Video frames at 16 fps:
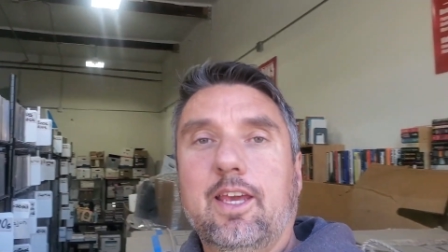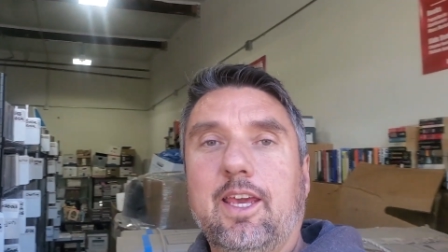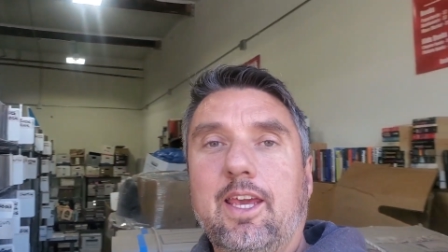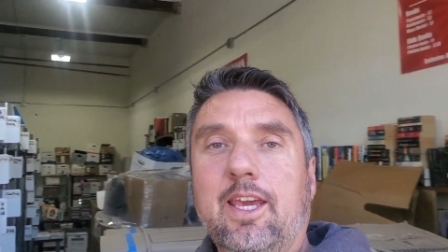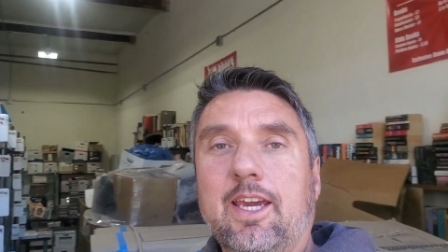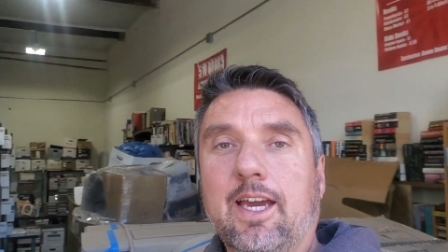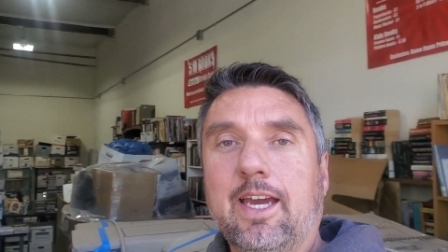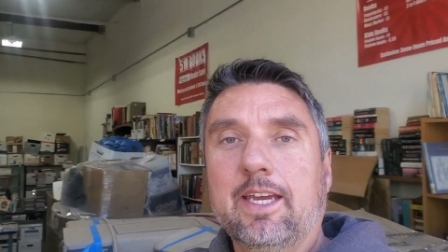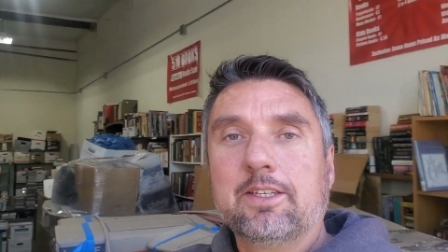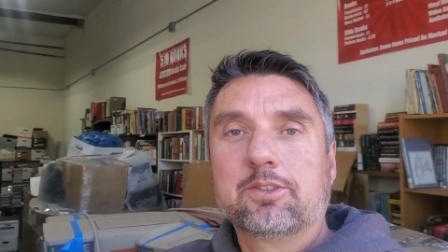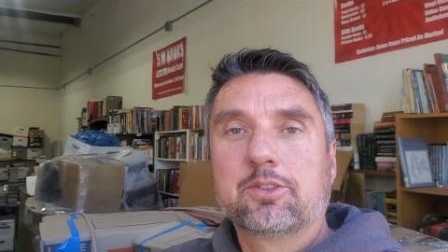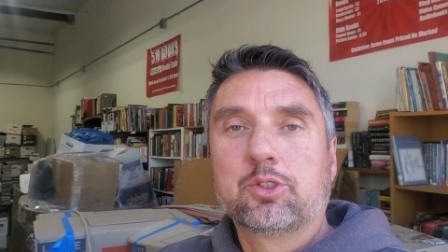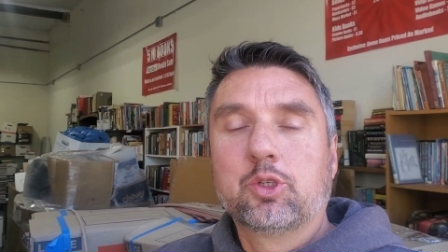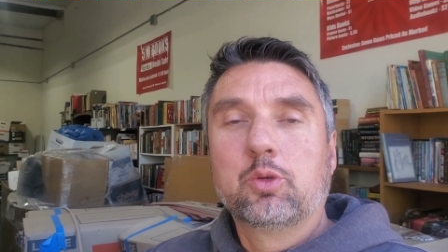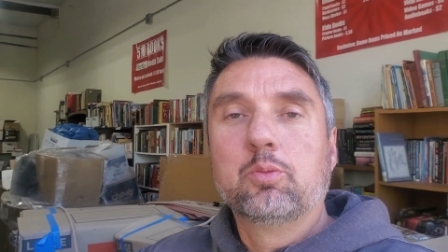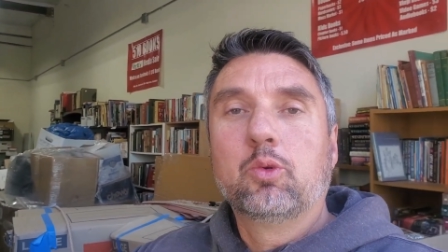Hey
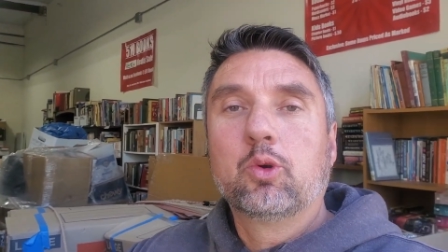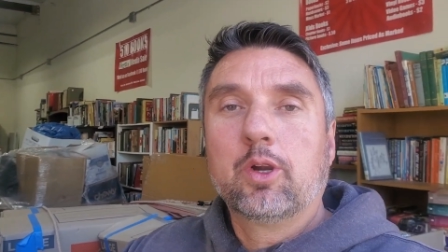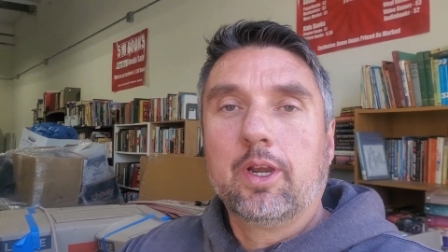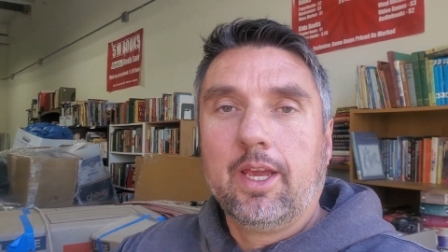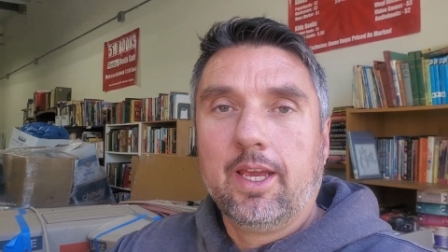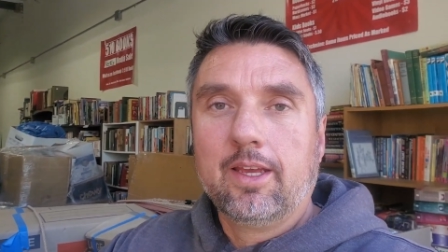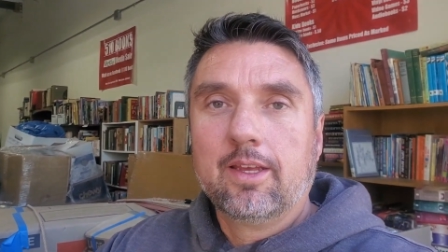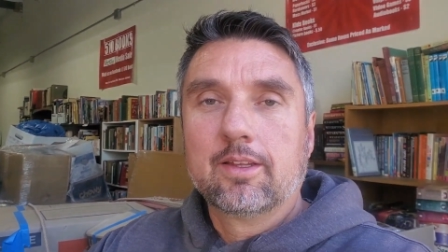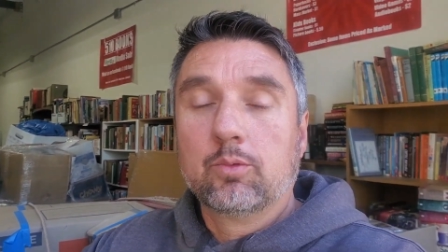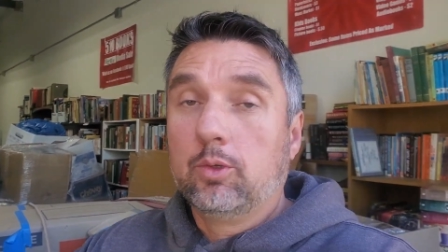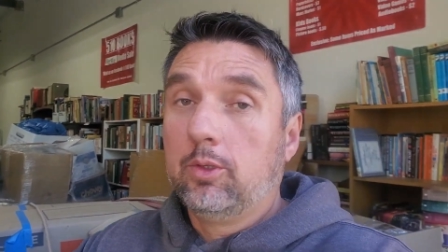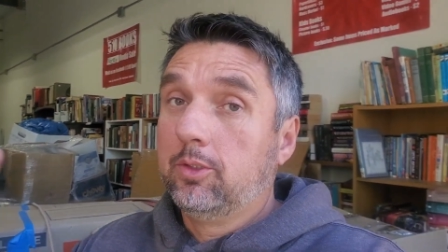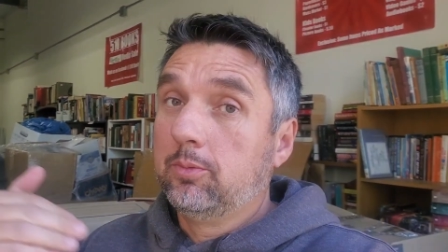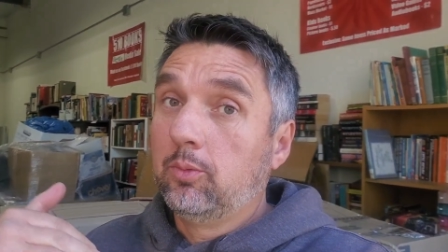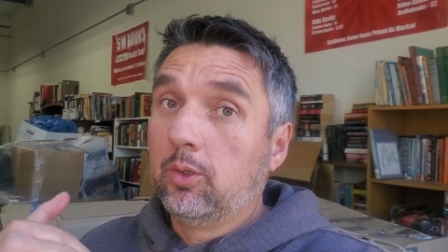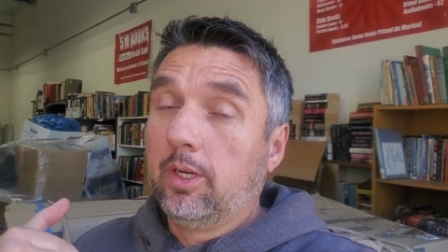guys, good morning.
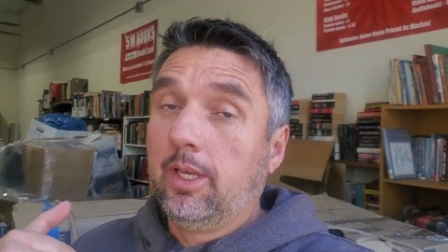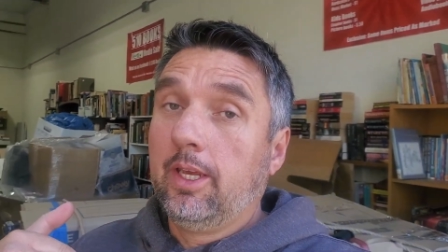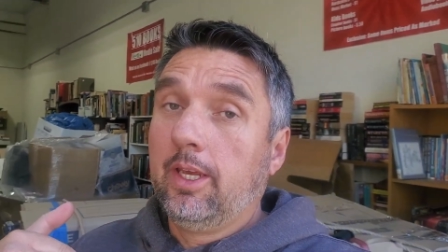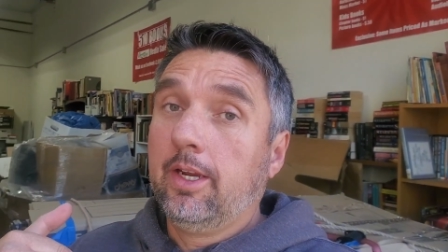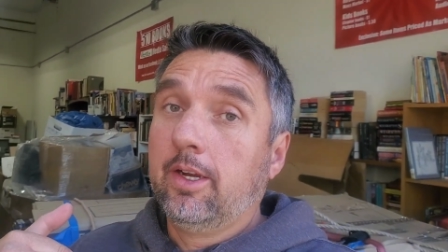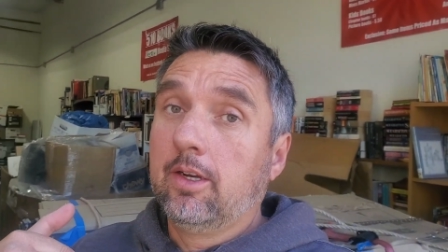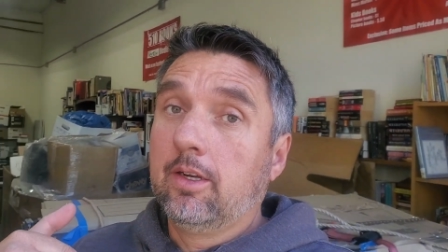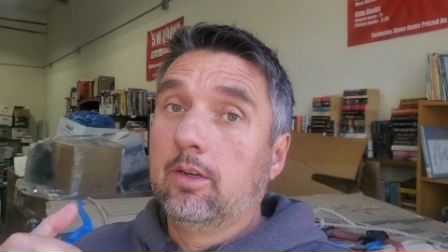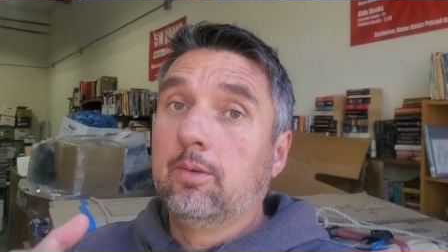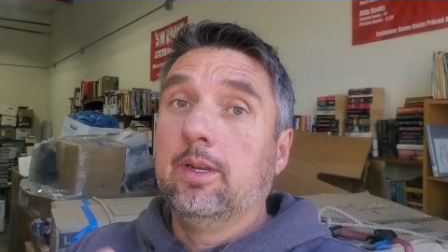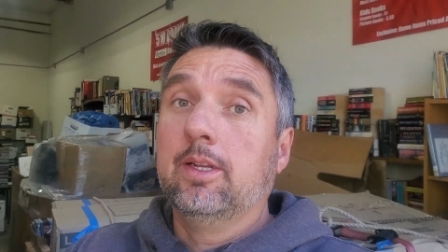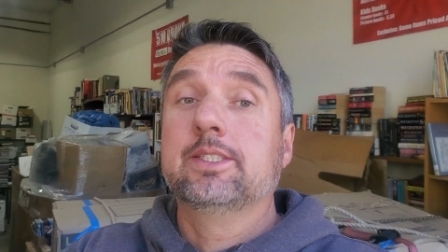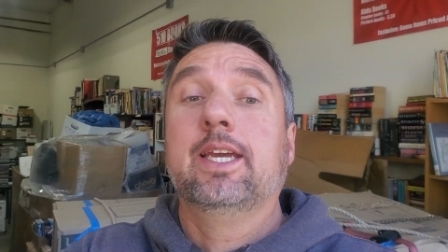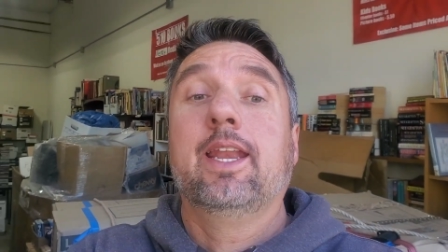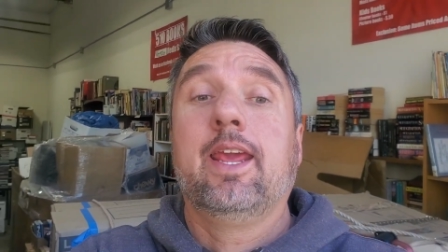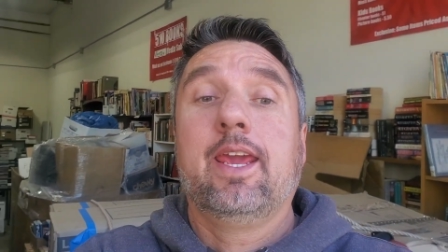Well, it's morning here
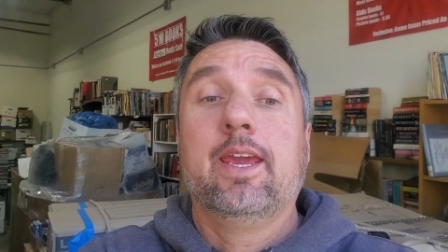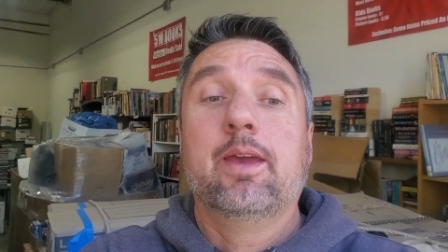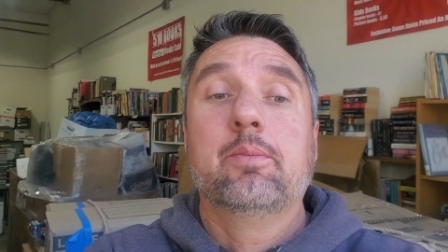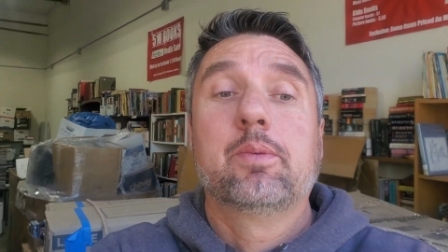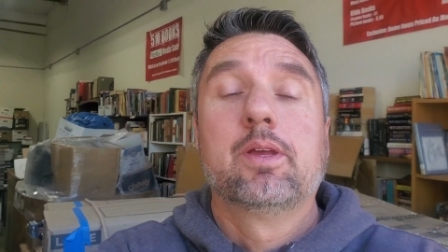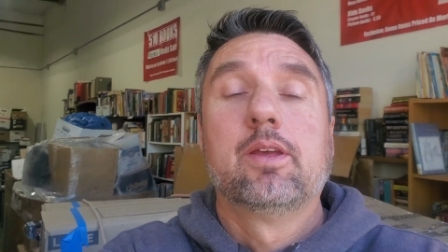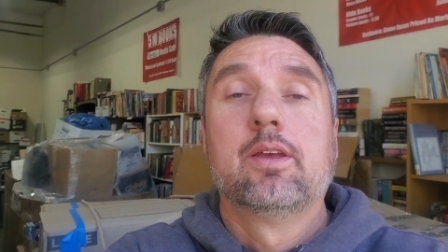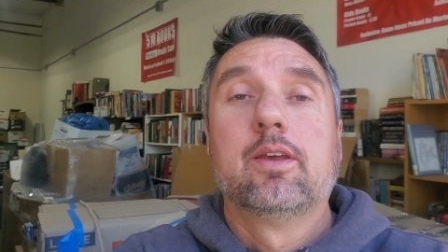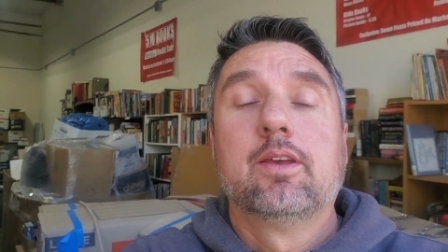around 10 a.m.